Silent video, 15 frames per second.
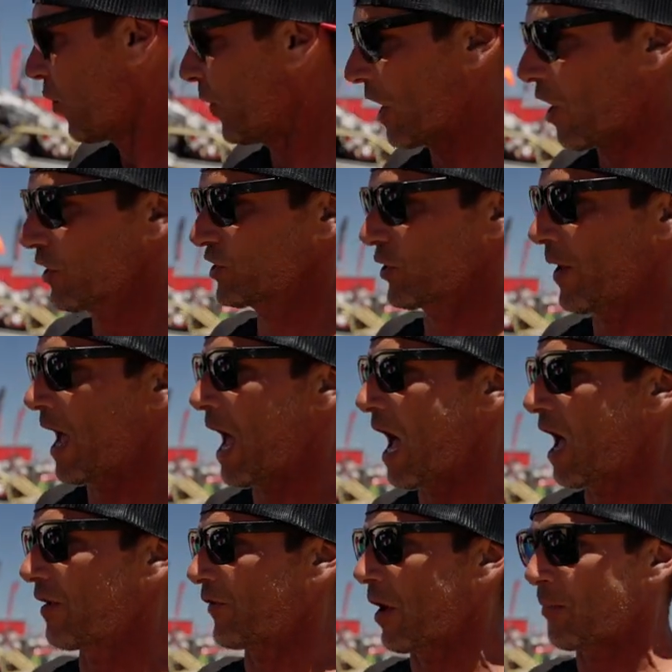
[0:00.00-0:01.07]
We also
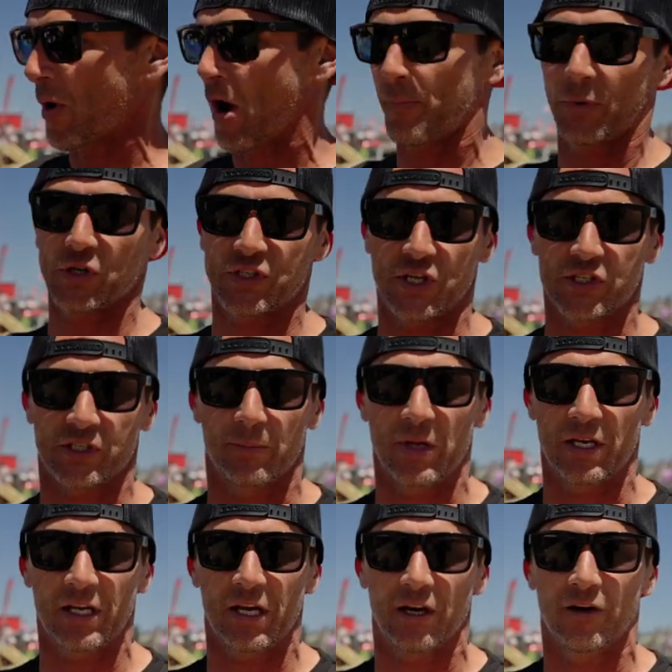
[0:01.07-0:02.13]
have a pumper system
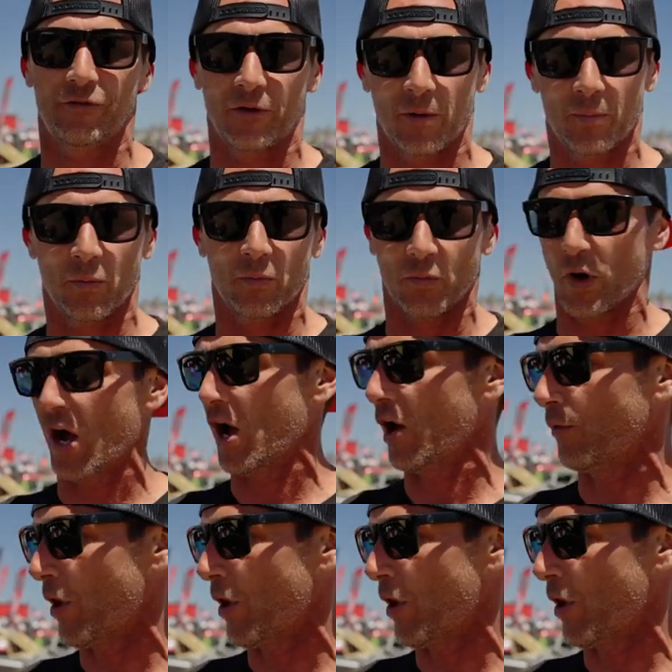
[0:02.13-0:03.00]
in here from uh,